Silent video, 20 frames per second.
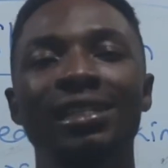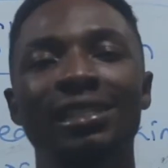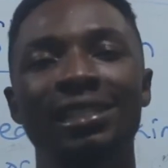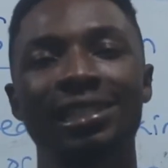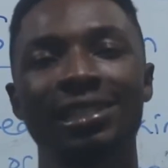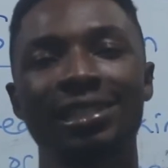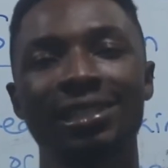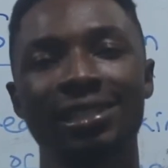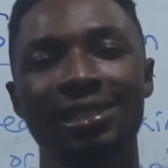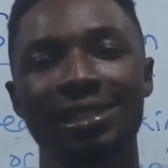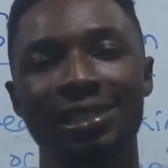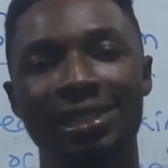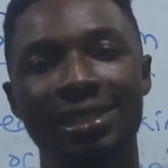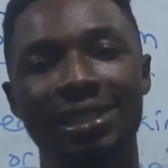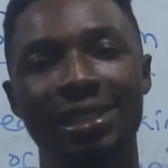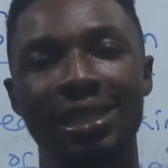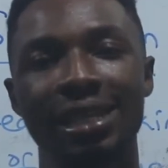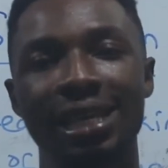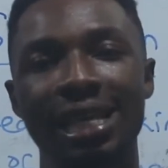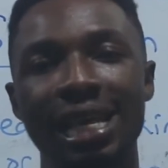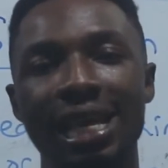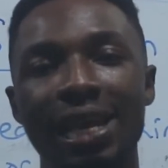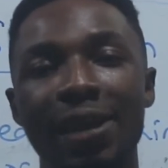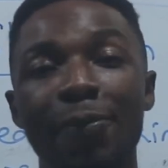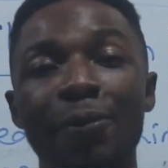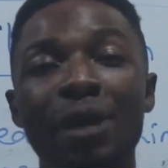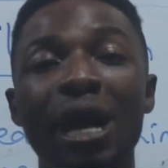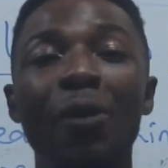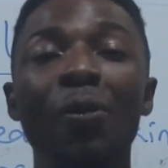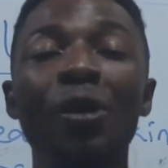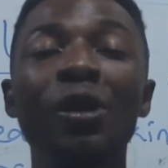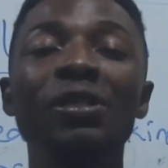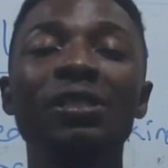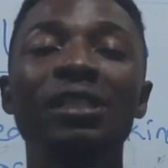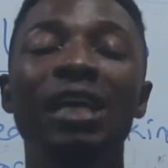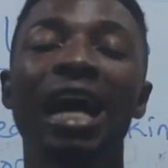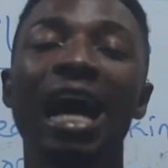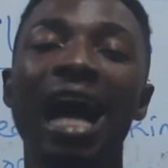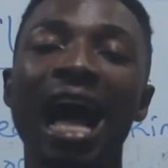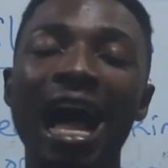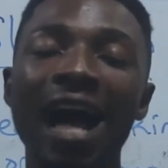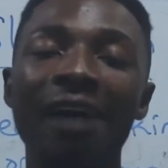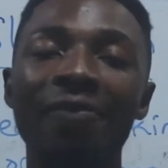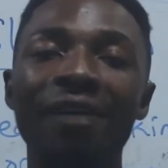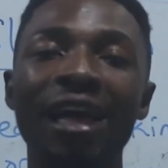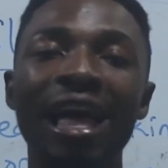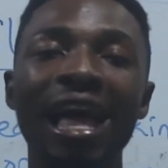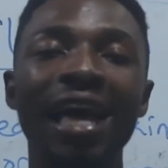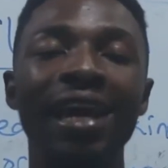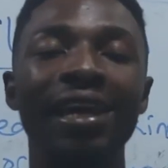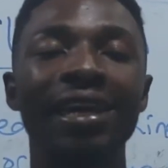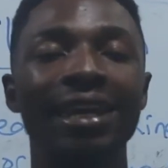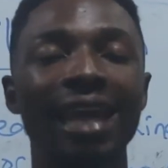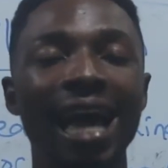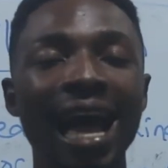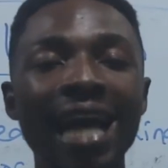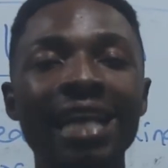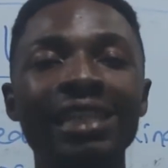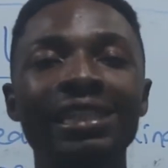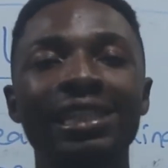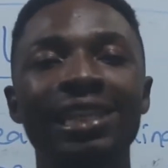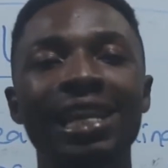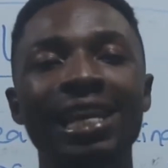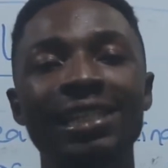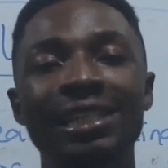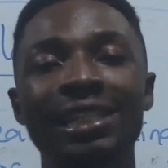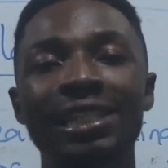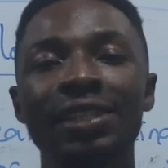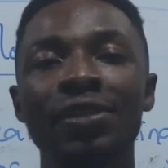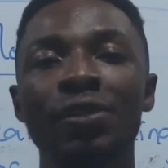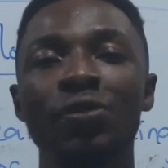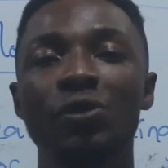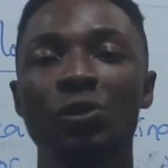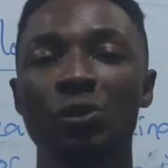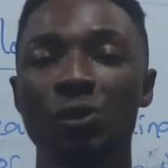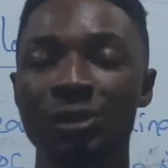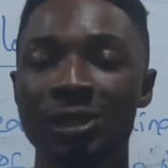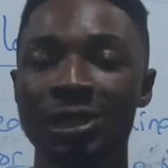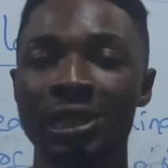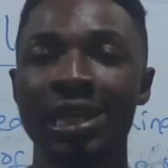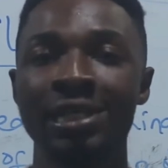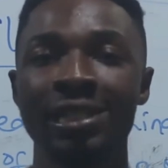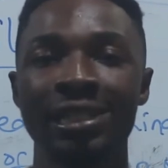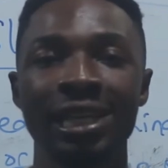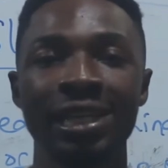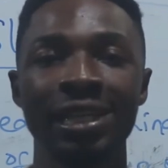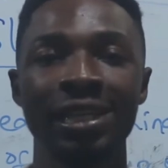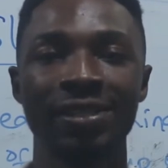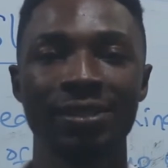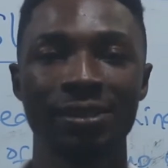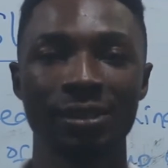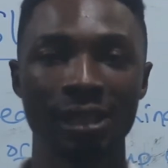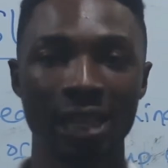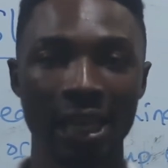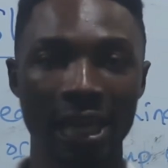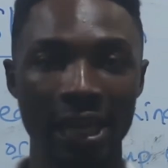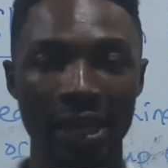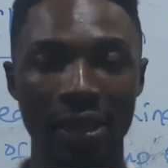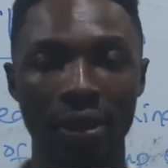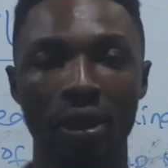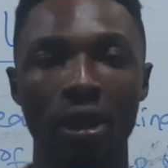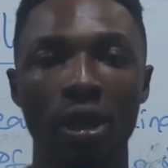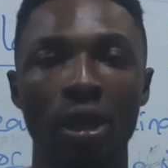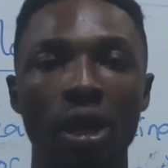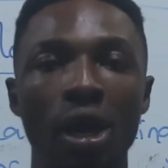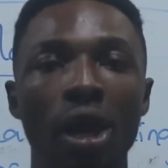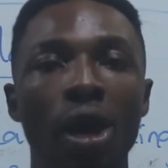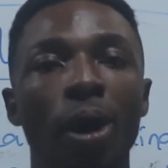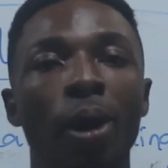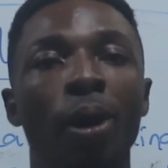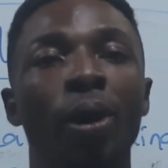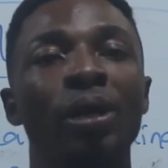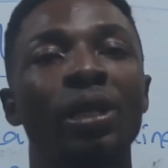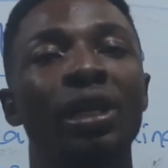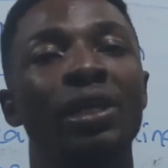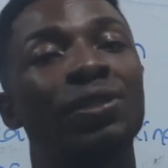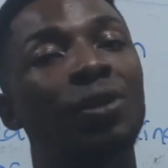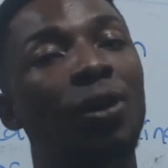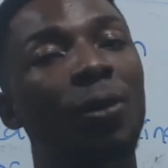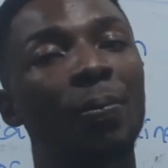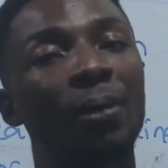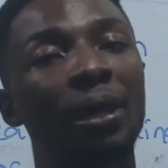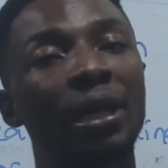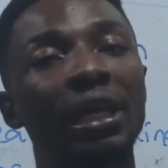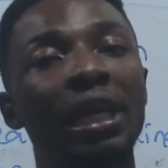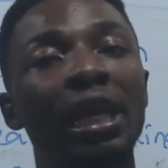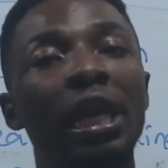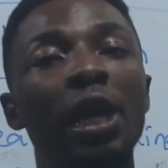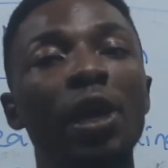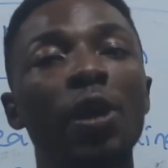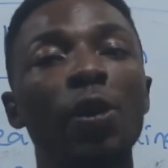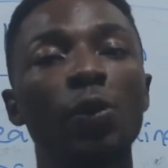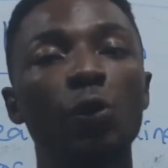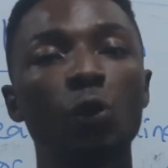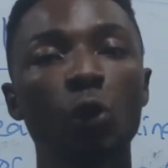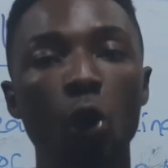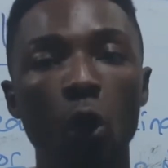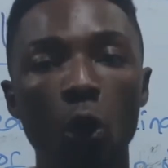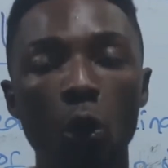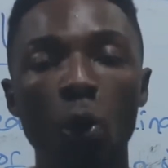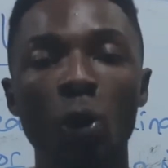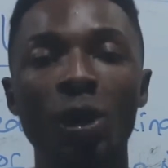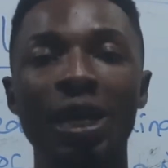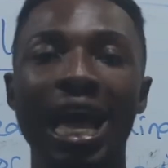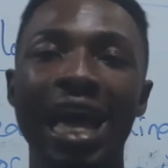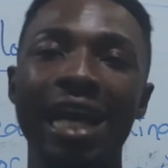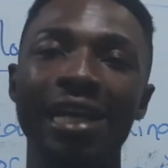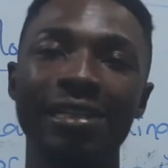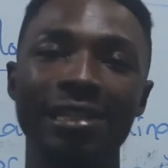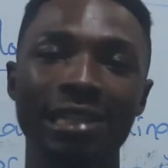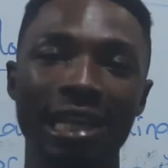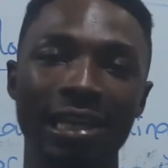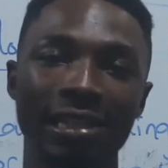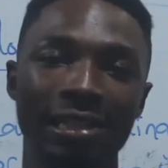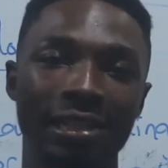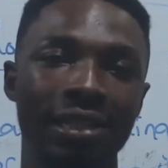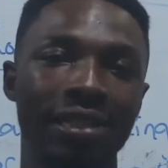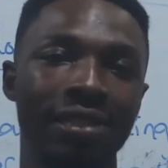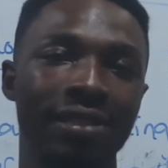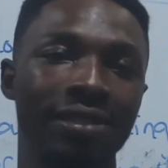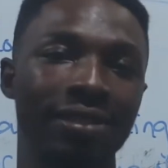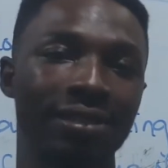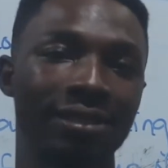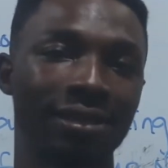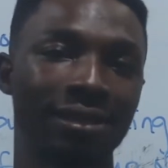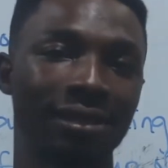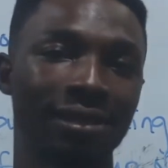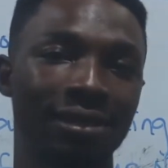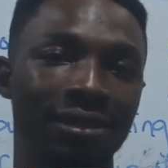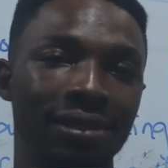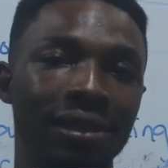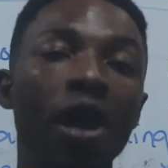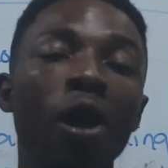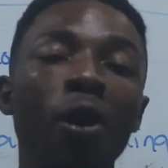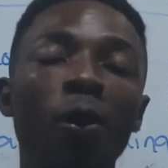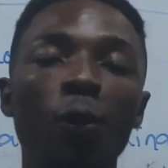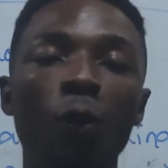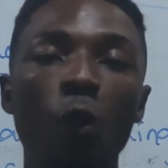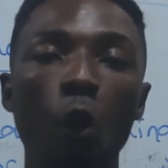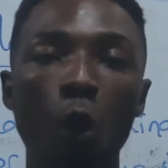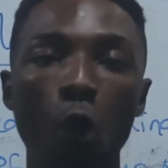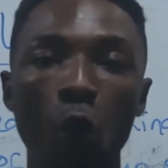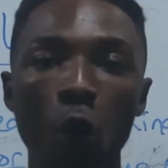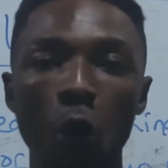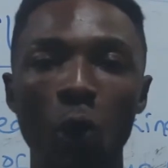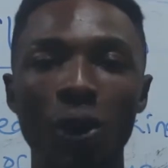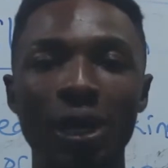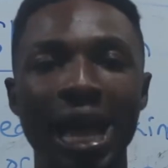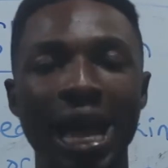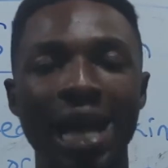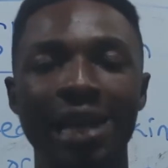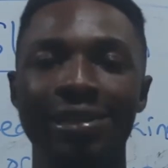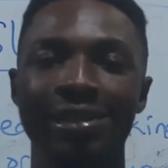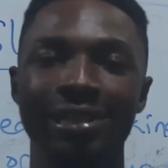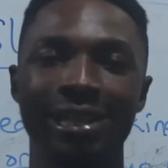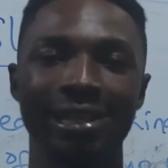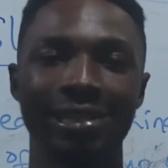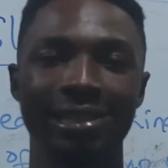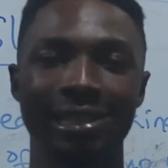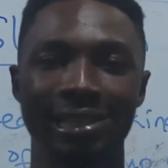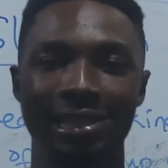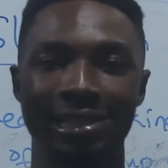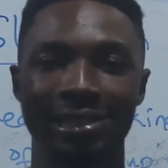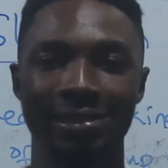studies. We are going to have a nice lesson on social studies today on the topic colonization. Colonization.